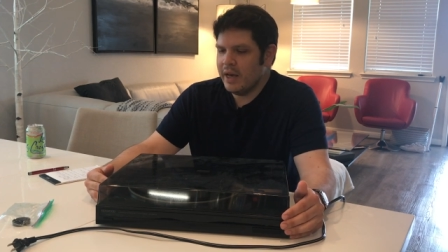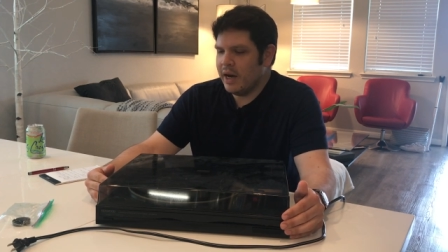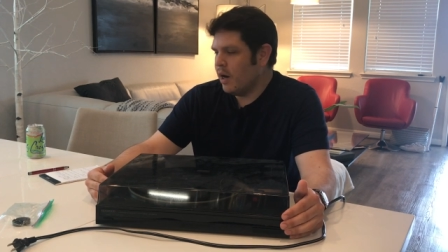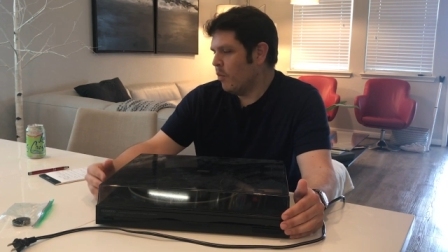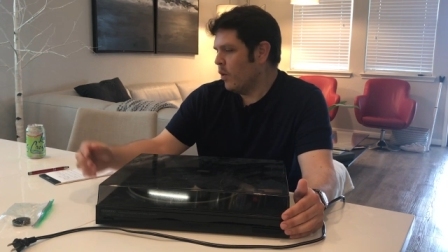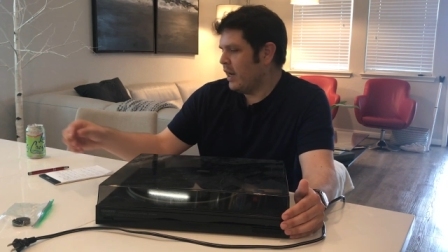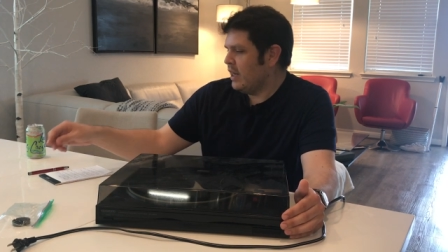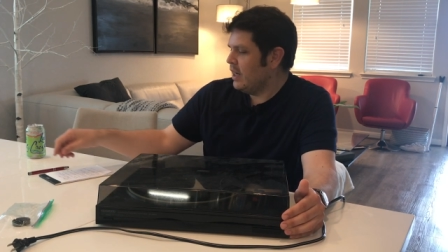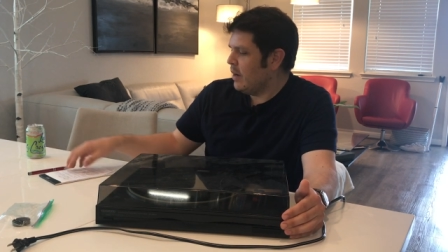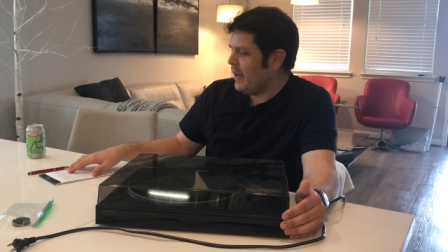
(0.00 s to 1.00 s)
um, what
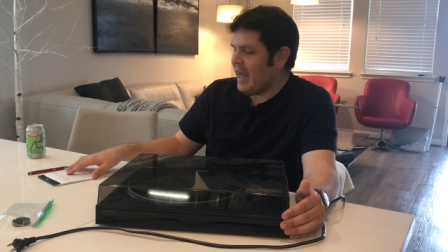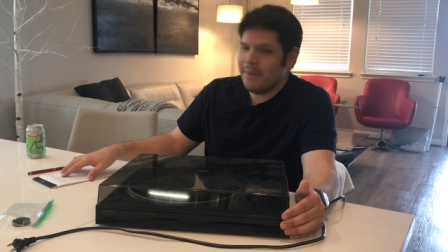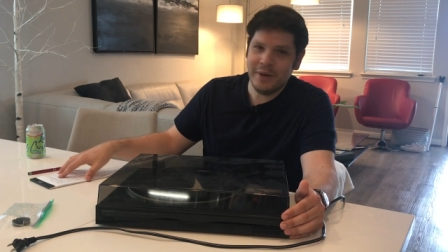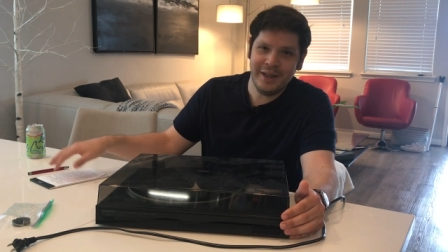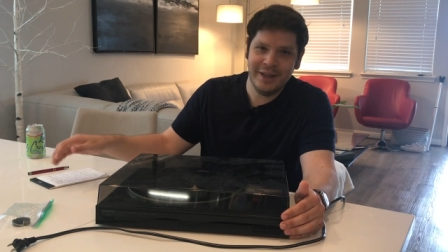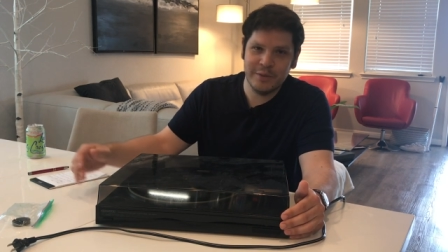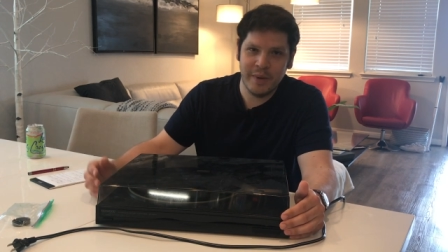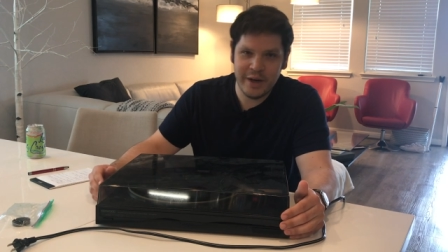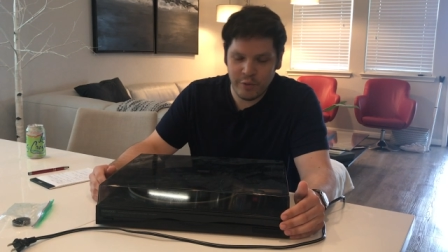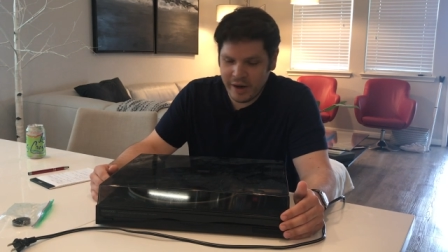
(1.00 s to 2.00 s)
ended up happening is
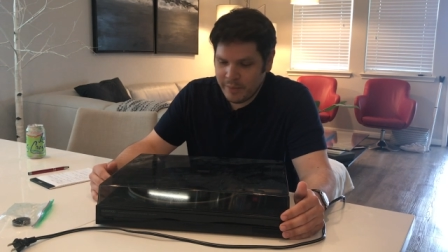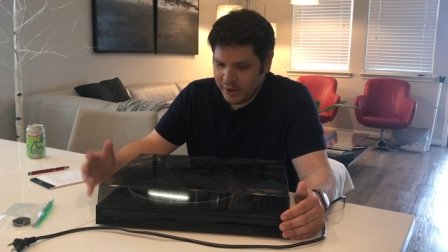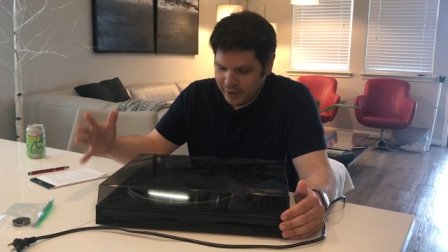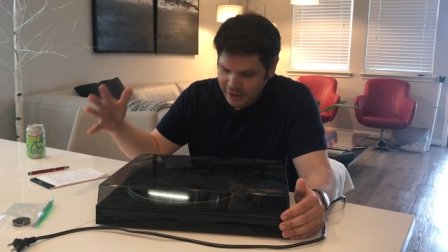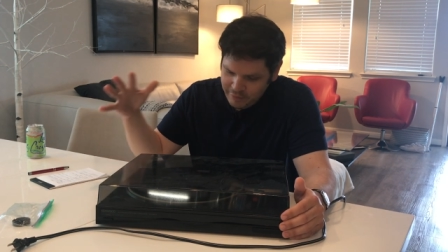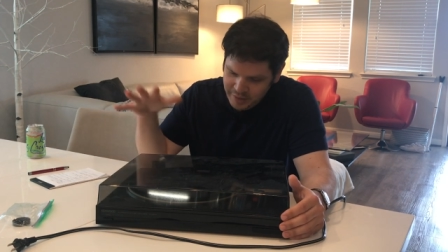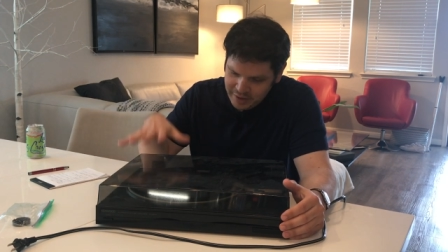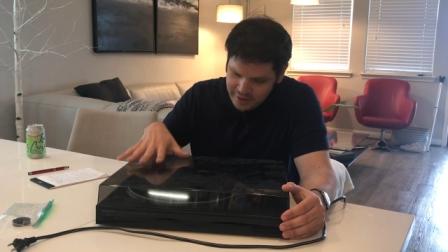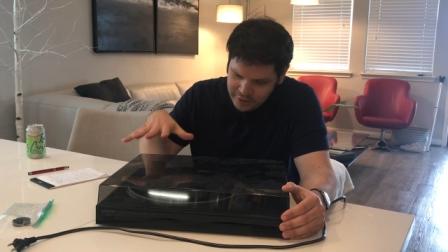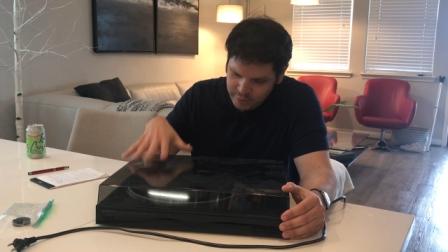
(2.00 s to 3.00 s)
my grandpa gave me
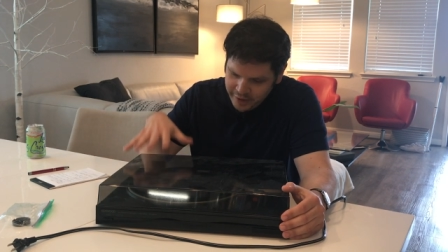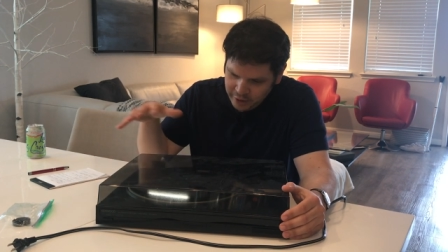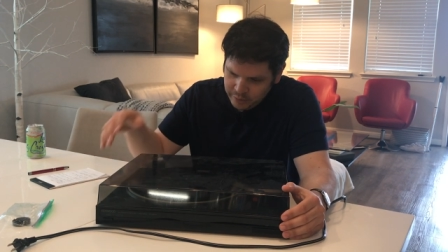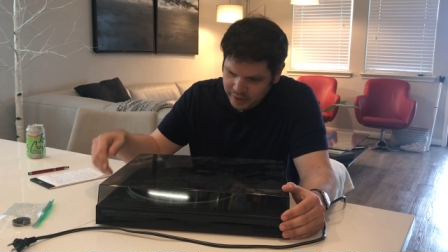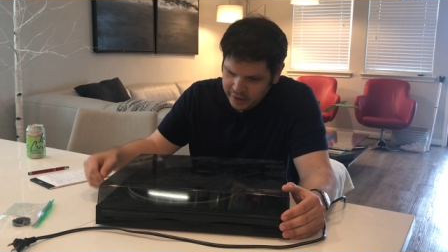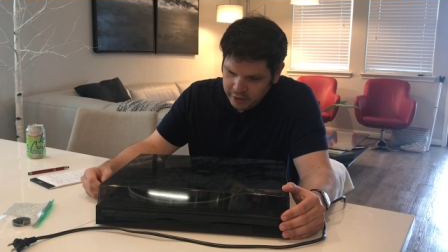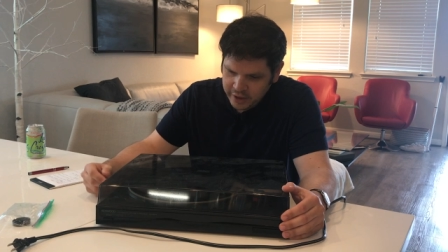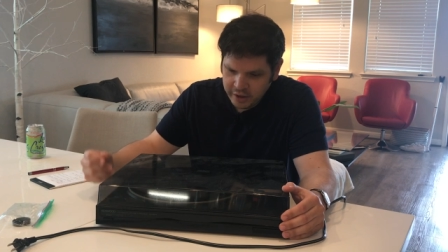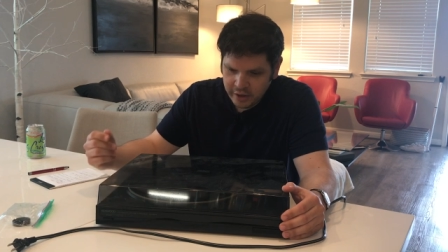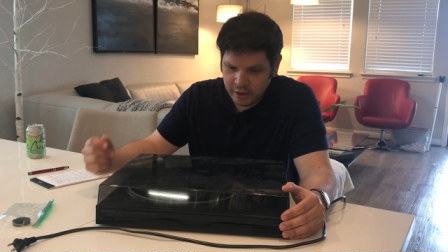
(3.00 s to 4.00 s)
this record player
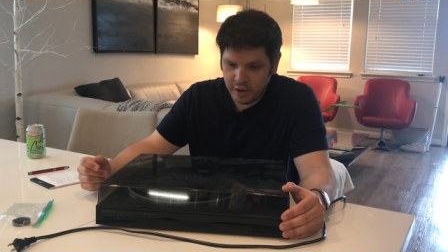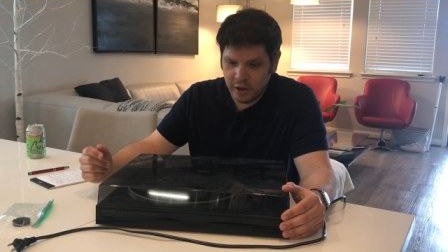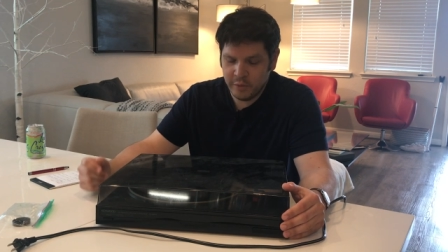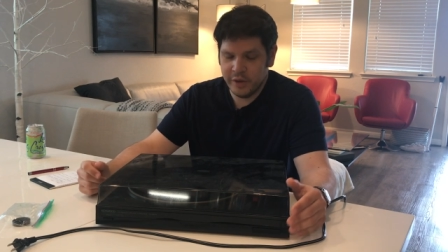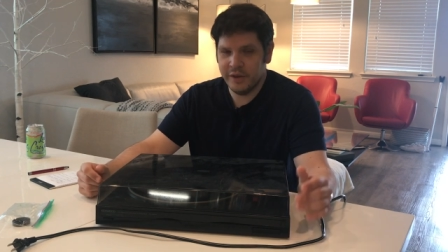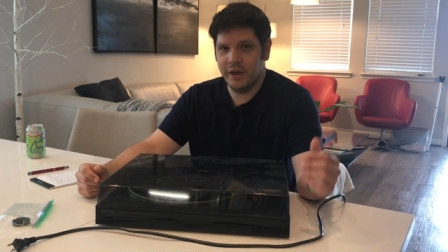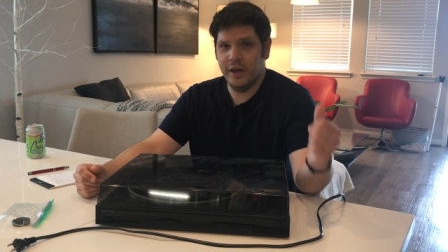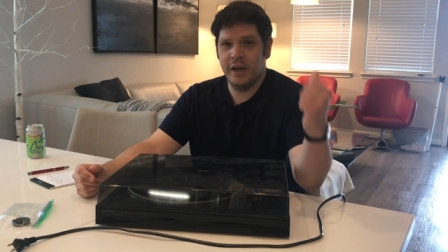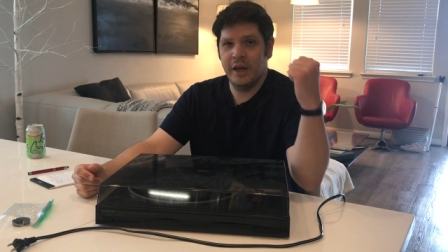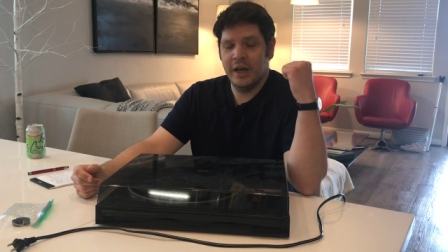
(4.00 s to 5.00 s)
here along with
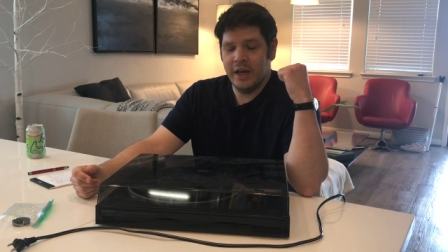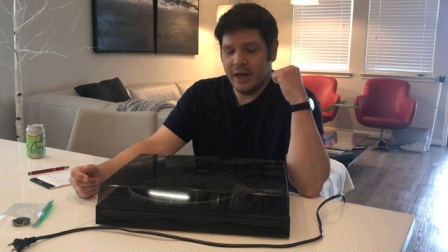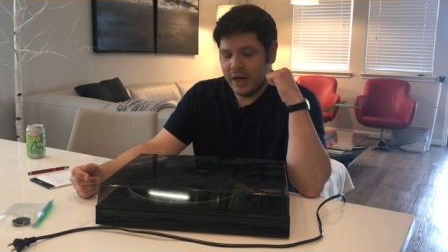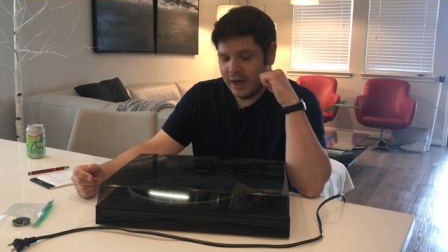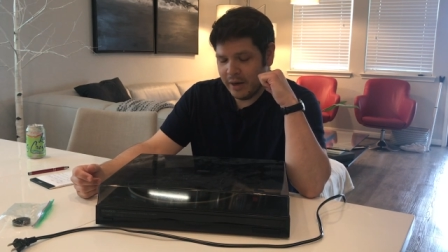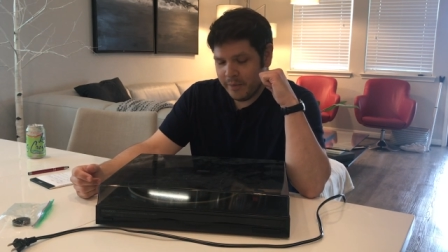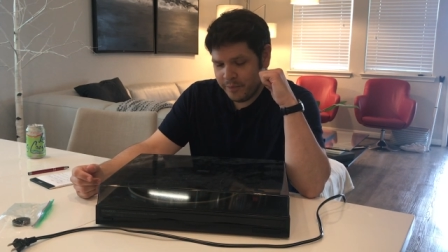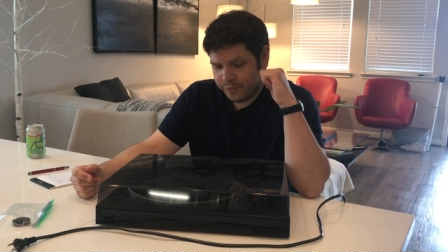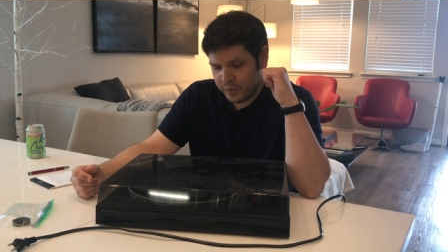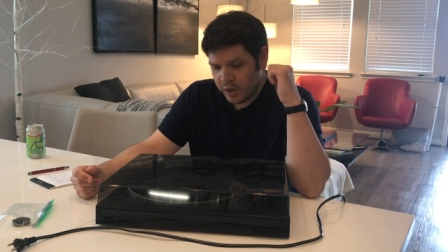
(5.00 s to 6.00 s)
a
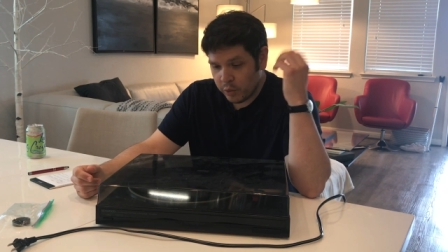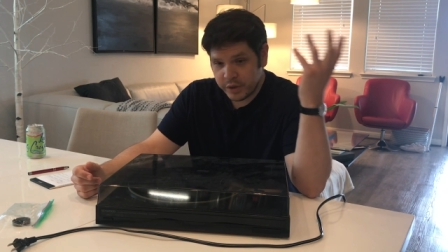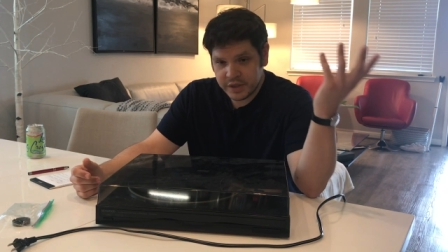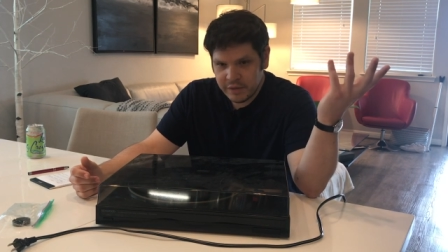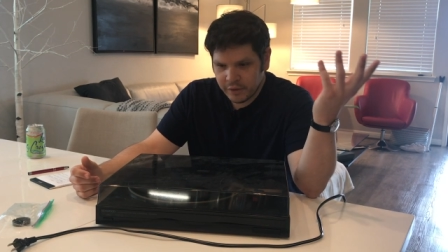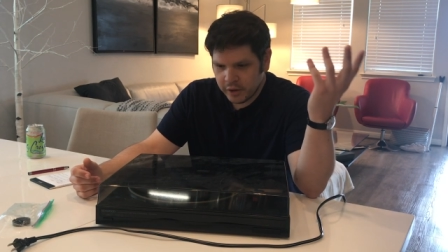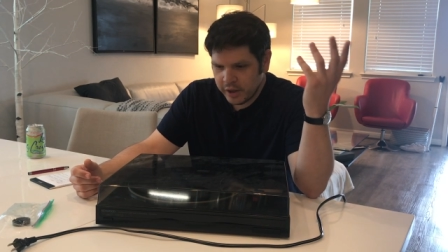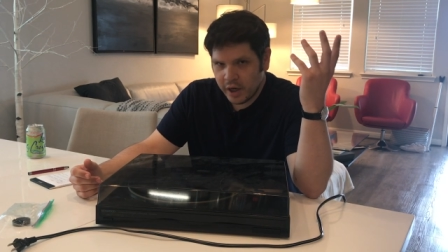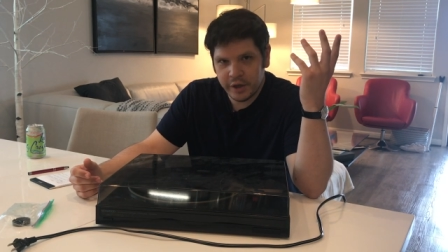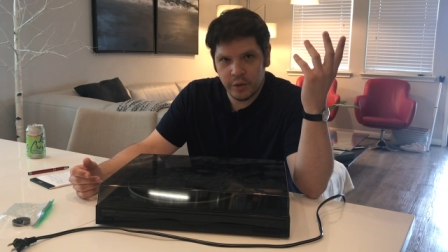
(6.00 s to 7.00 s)
um, a receiver,
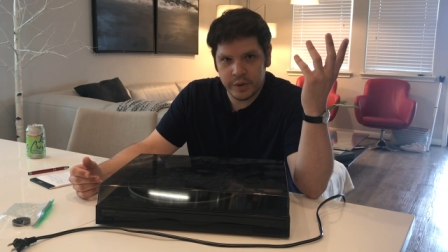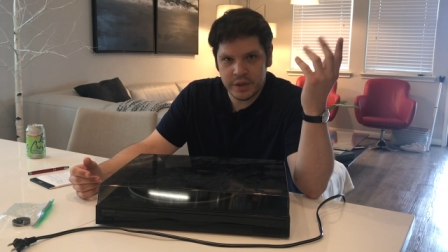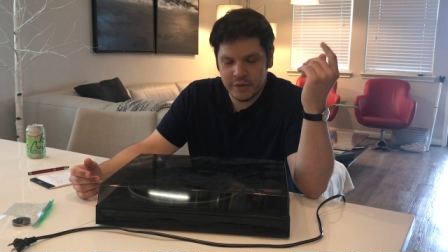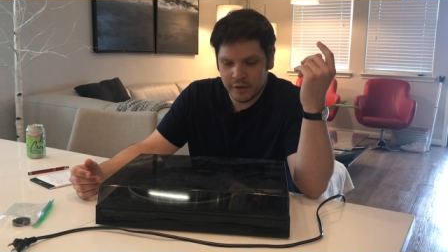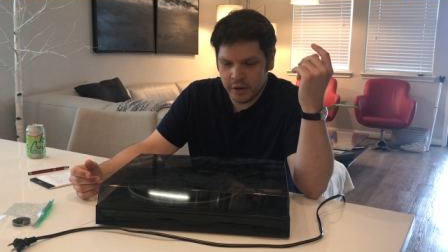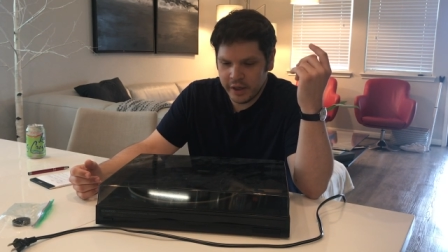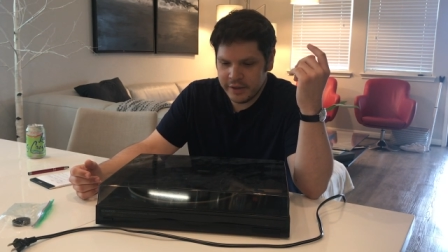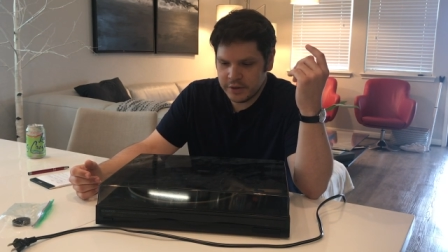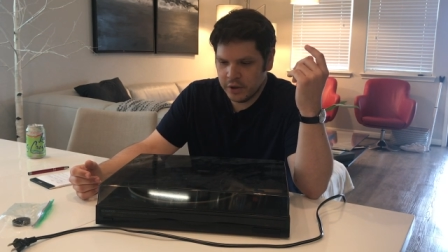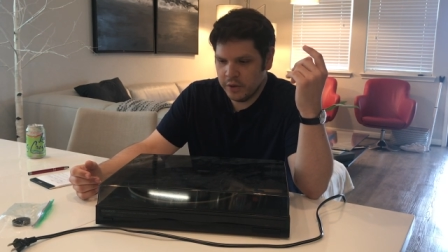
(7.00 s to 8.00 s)
an audio receiver.
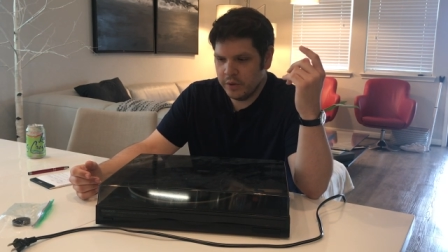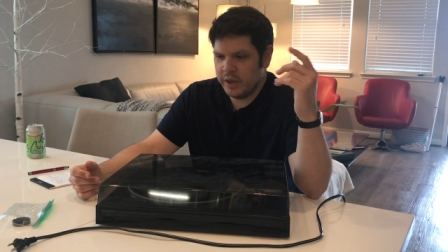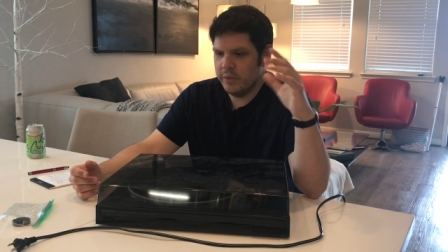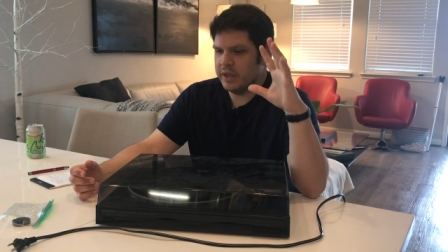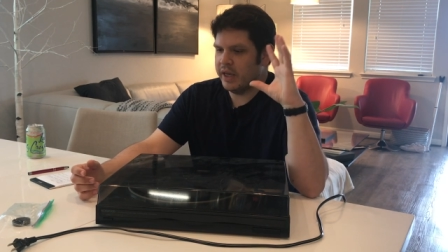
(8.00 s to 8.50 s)
And so he was